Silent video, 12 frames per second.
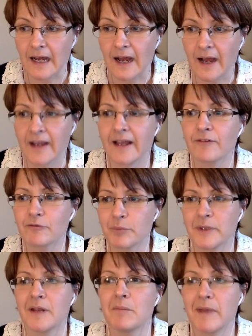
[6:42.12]
I have
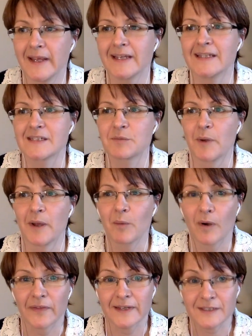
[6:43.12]
been amazed by
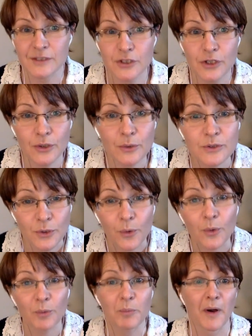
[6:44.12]
what this new
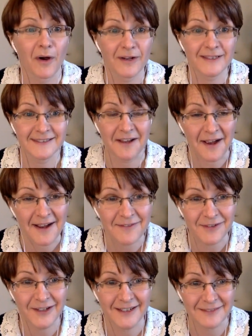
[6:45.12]
toolbox that I
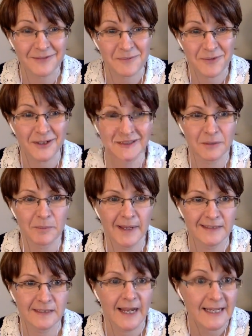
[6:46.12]
have learned from functional
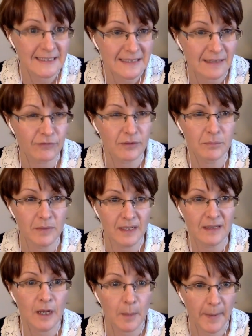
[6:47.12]
medicine has given me
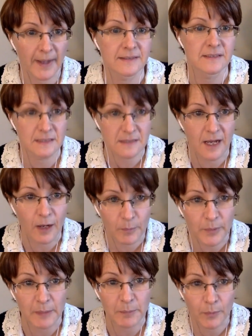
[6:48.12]
the capacity to
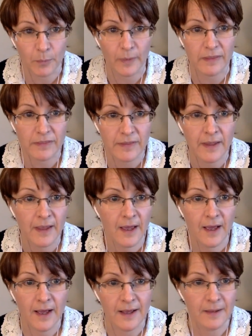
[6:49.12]
help people with,
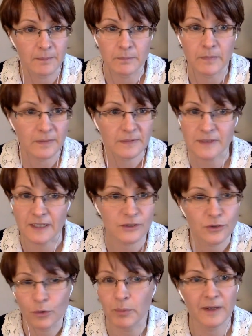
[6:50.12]
a
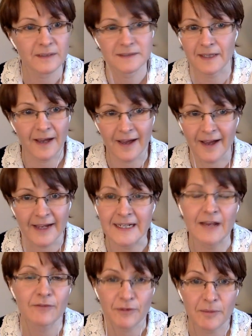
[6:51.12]
toolbox that I
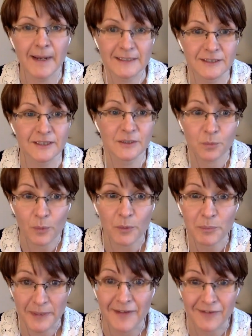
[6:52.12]
never imagined
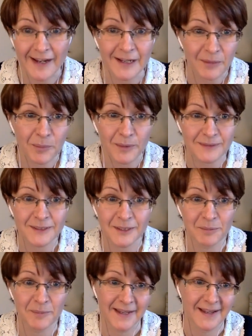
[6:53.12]
would be available to
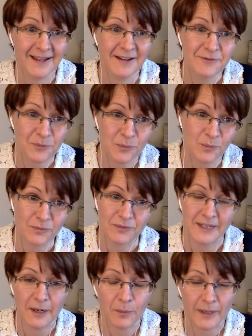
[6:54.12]
me,
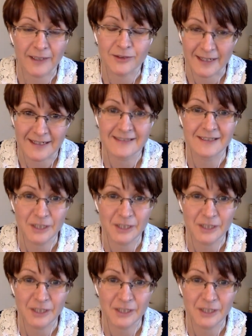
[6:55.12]
you know, when I trained as a